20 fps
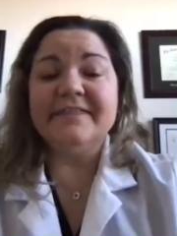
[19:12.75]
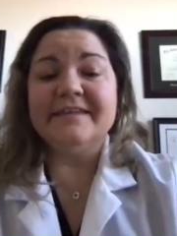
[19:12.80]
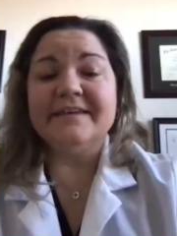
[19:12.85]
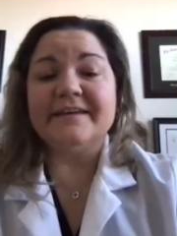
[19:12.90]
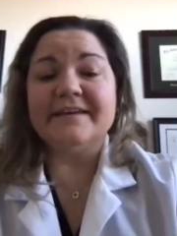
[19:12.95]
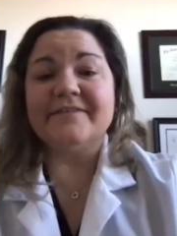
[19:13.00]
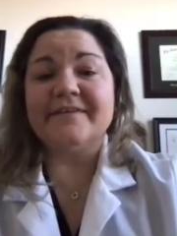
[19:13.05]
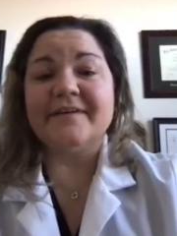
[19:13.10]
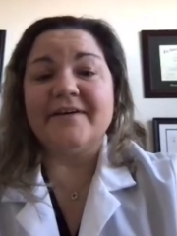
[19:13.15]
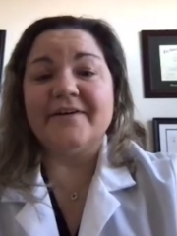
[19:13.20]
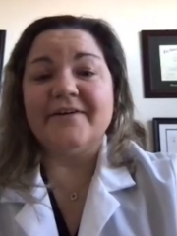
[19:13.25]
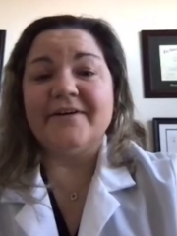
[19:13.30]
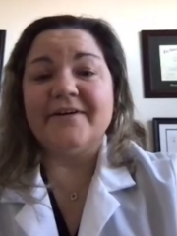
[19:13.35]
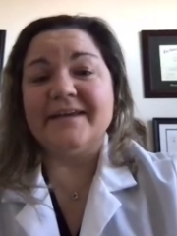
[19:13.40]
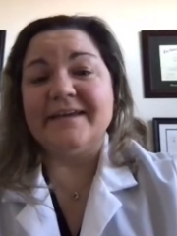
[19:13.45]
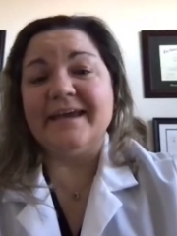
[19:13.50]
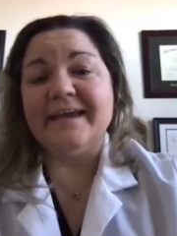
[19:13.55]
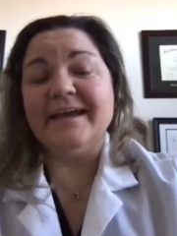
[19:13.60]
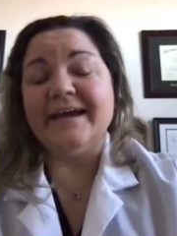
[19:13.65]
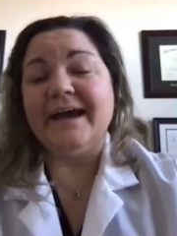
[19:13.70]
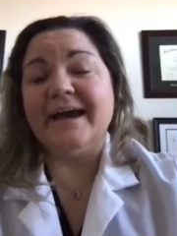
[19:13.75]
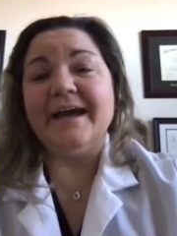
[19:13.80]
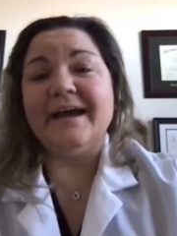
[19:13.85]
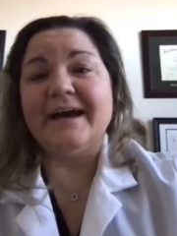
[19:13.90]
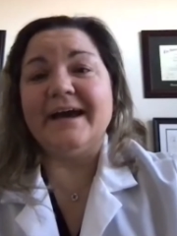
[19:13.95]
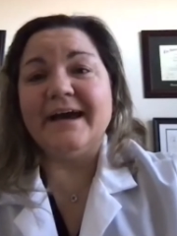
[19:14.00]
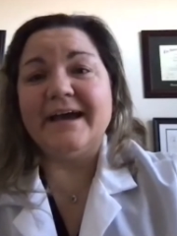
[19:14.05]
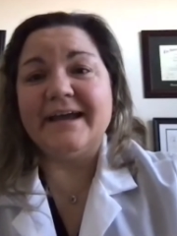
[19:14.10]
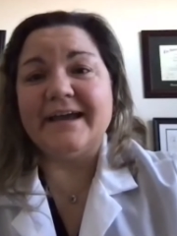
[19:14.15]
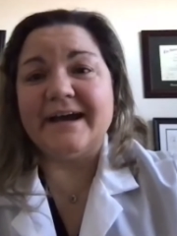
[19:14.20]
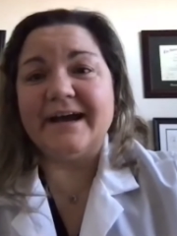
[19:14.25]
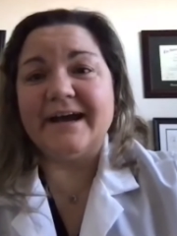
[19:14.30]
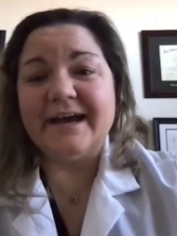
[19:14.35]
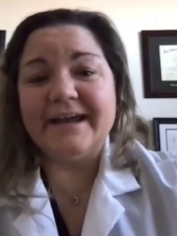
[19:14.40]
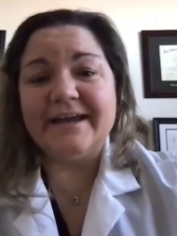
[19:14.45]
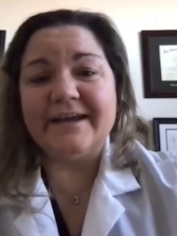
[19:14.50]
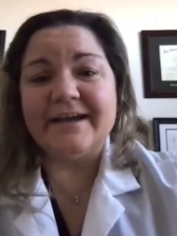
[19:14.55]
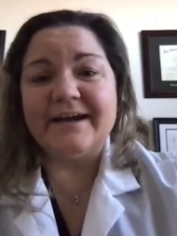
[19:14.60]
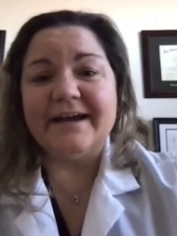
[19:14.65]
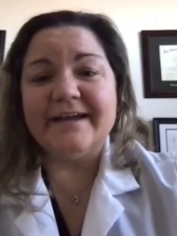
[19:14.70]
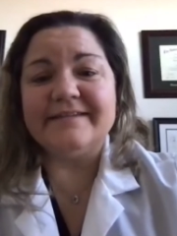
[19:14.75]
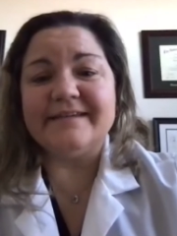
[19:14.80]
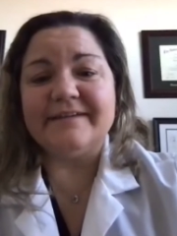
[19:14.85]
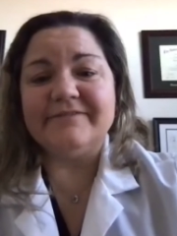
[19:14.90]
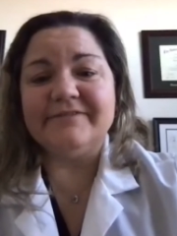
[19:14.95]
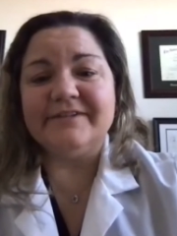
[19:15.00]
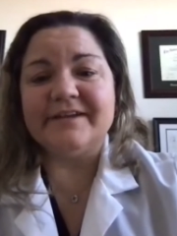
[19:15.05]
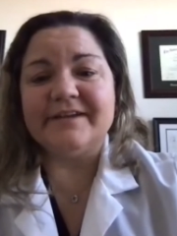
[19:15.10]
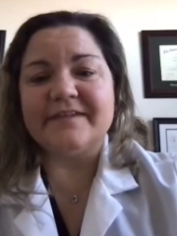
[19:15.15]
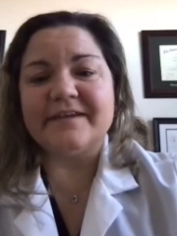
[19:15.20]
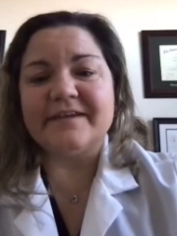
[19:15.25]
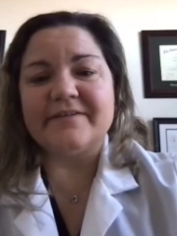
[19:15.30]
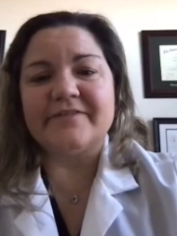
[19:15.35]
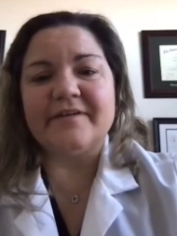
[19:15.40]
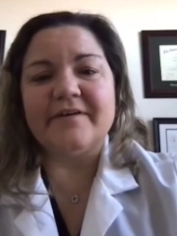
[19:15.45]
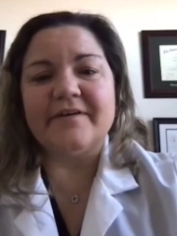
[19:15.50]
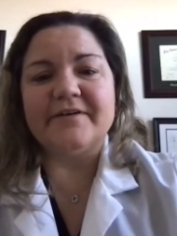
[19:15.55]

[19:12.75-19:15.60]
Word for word: think so. Yeah, I I I definitely think so.